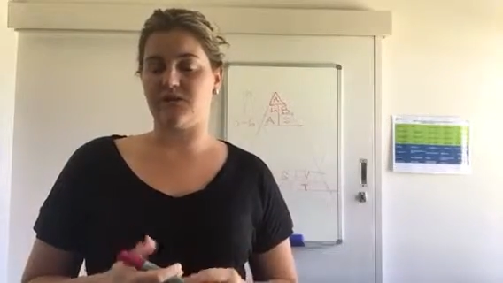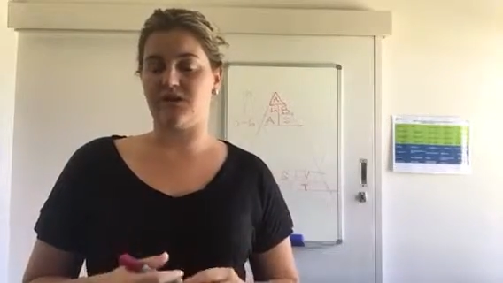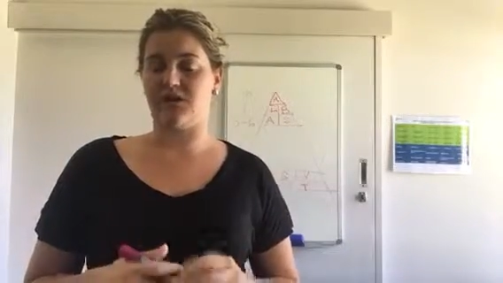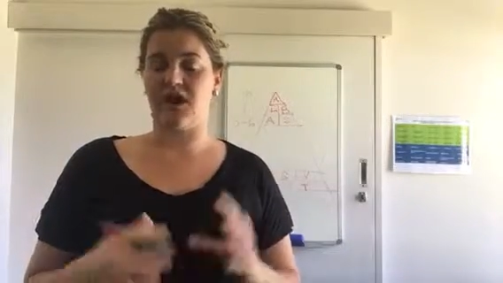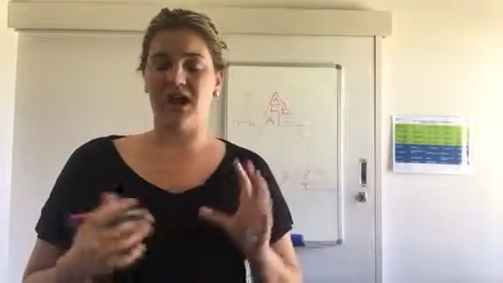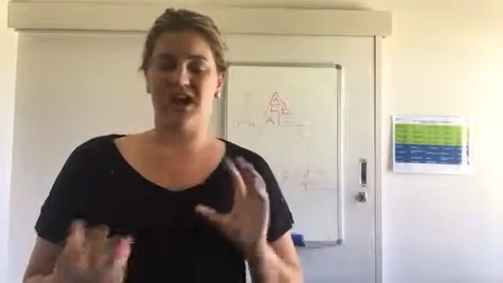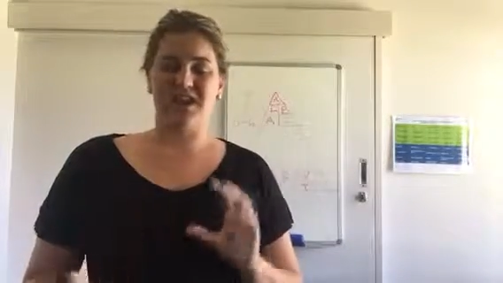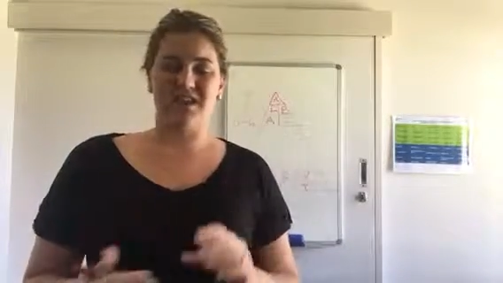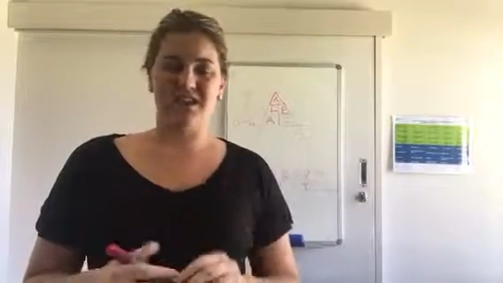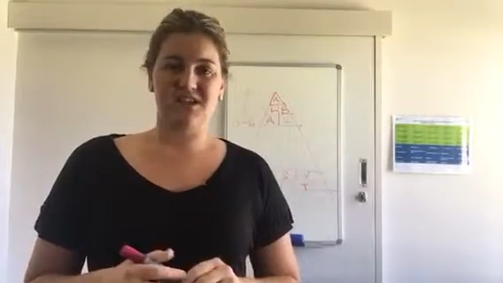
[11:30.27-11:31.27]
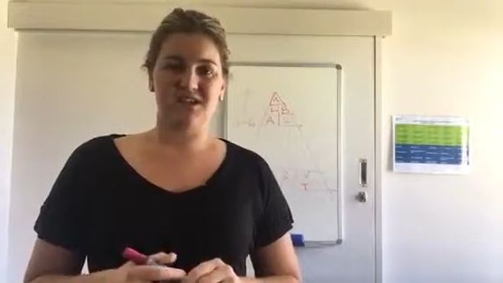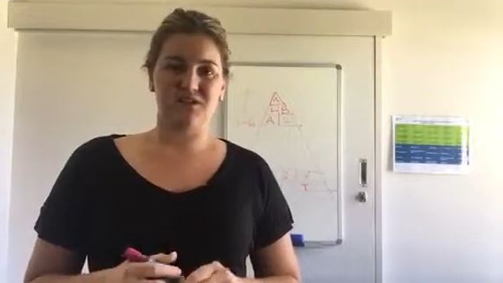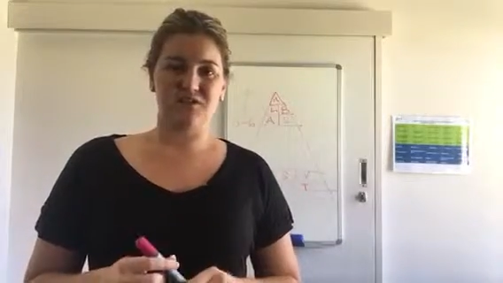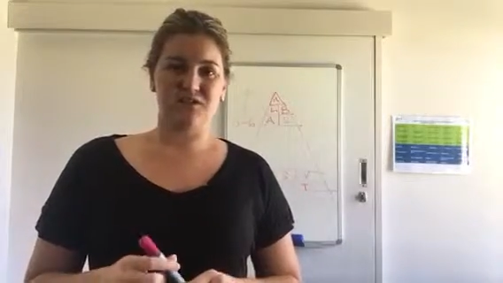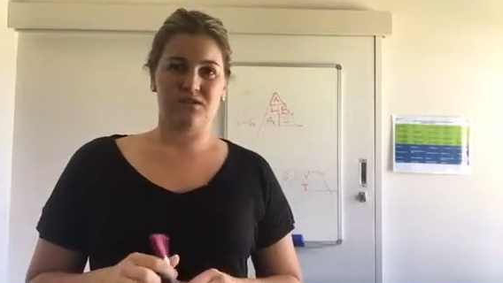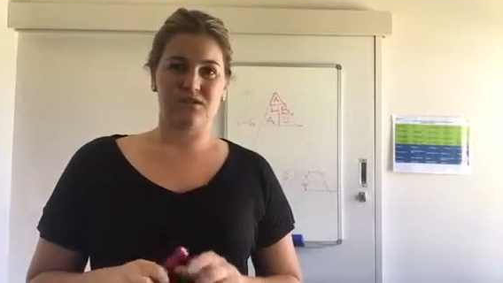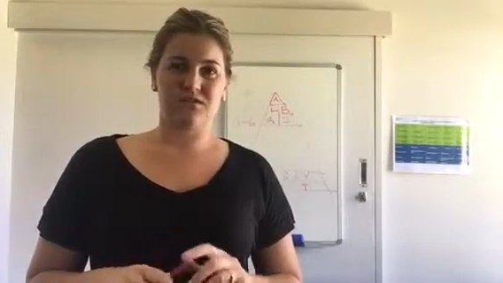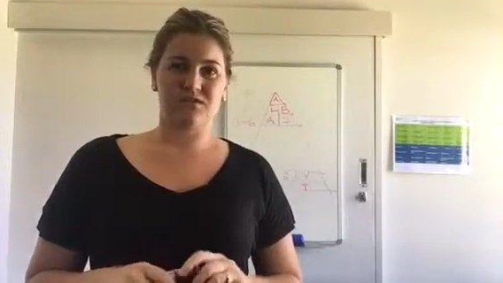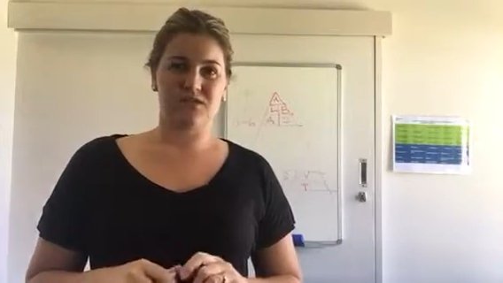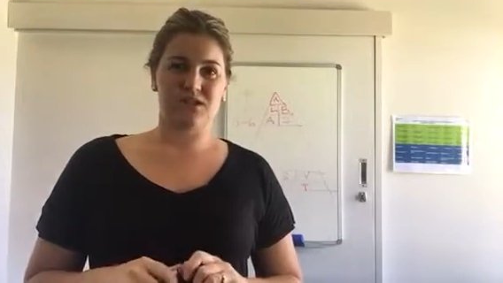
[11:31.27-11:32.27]
So they're just a few
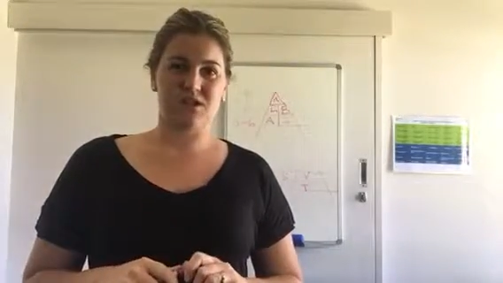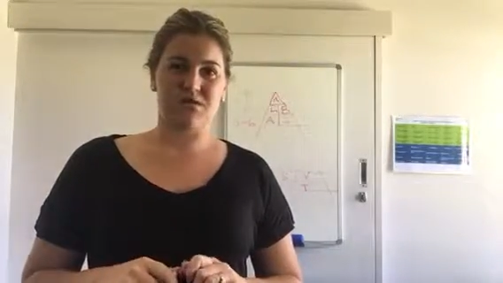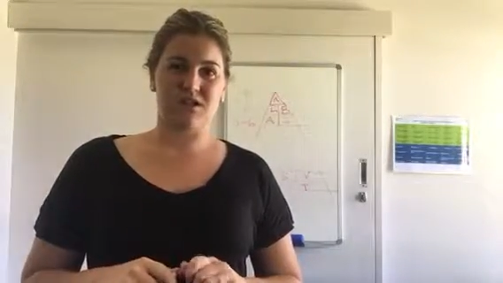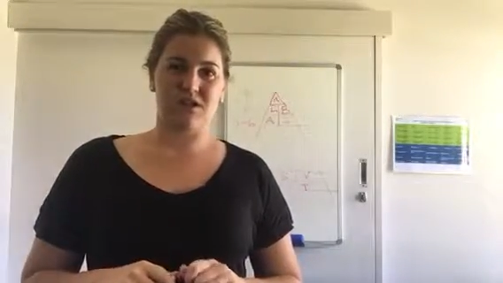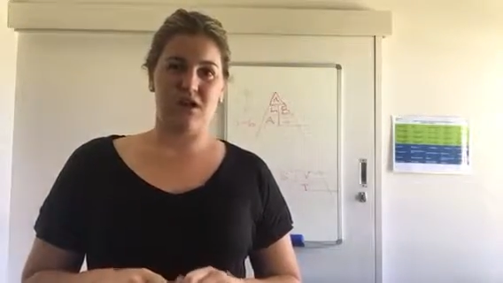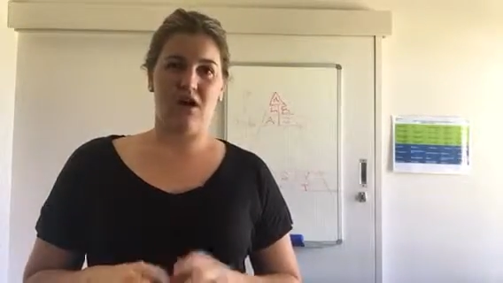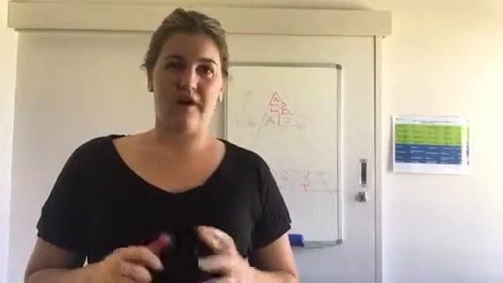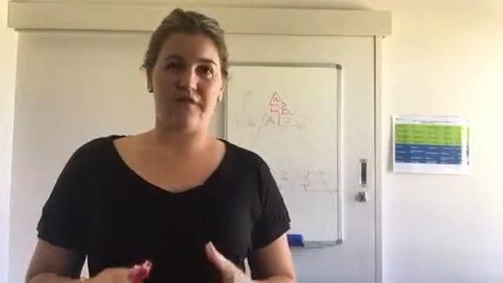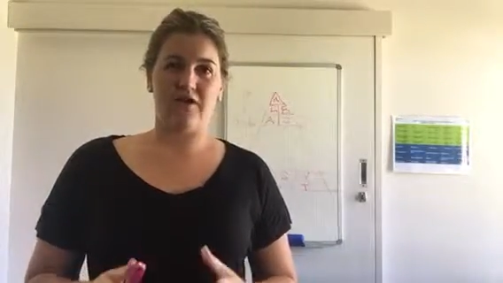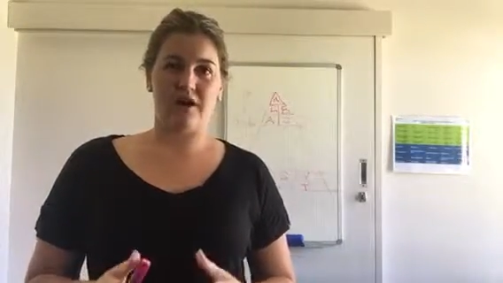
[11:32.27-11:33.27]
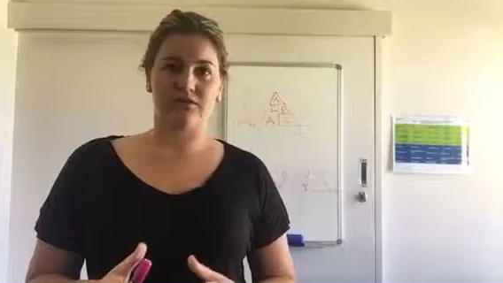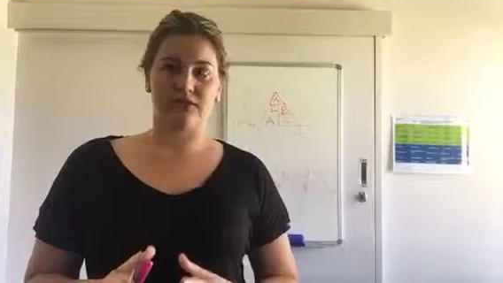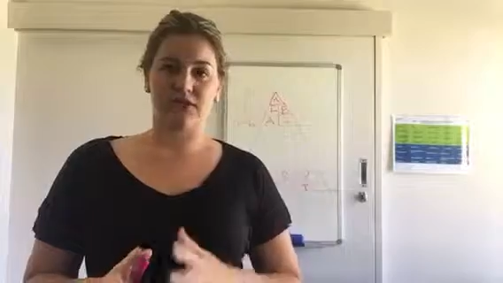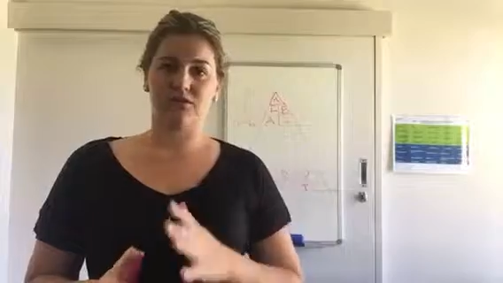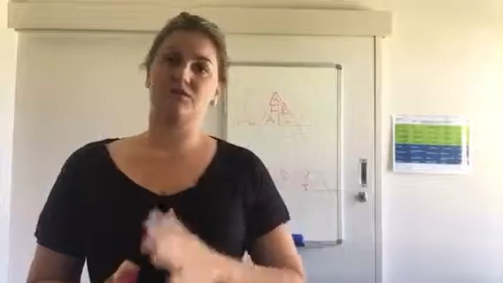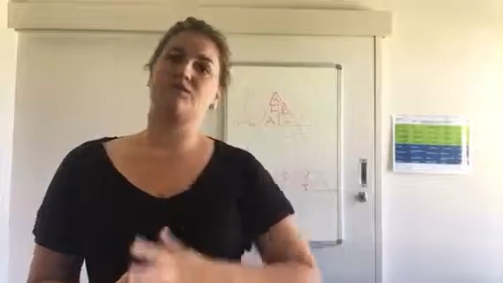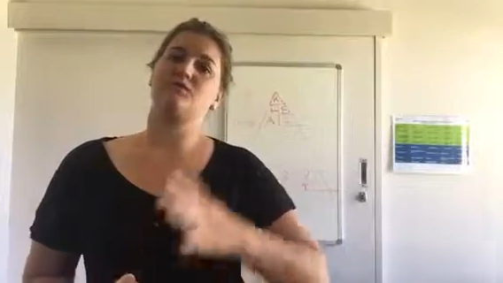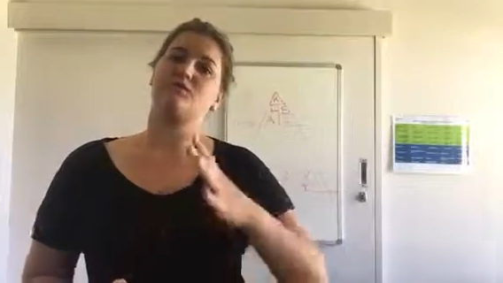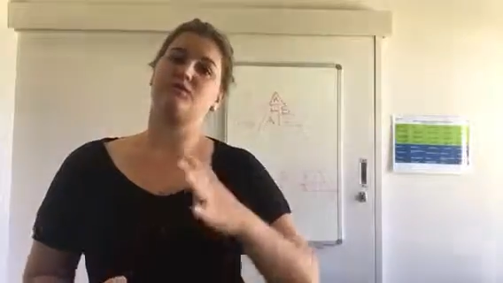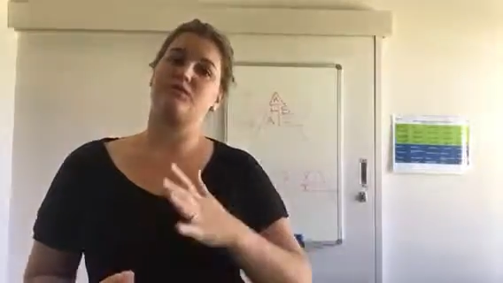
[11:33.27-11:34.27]
little tips that I find really
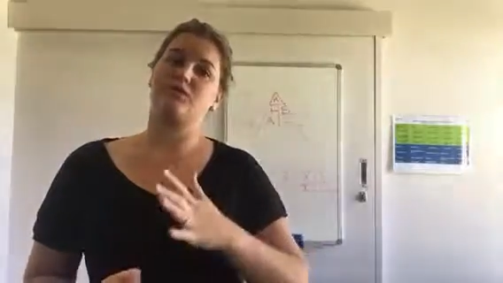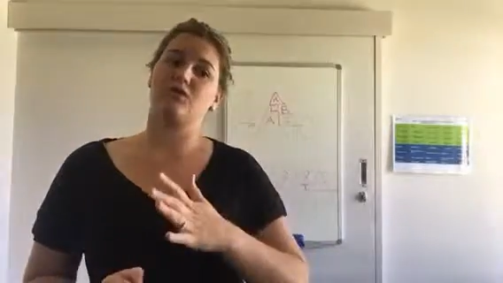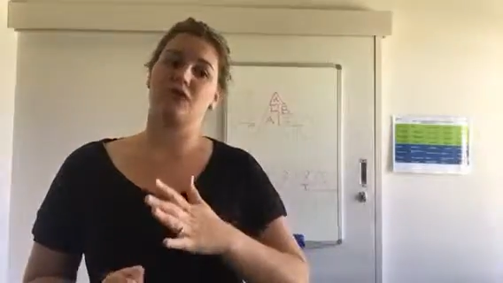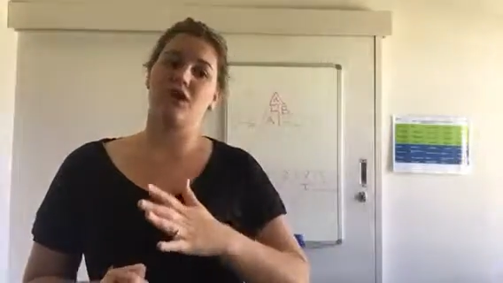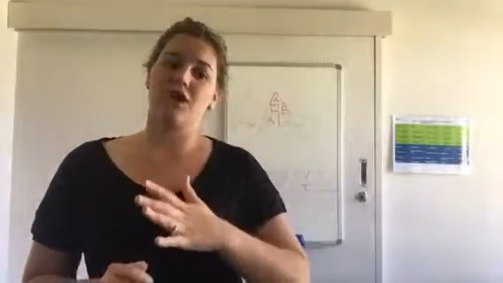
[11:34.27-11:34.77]
useful for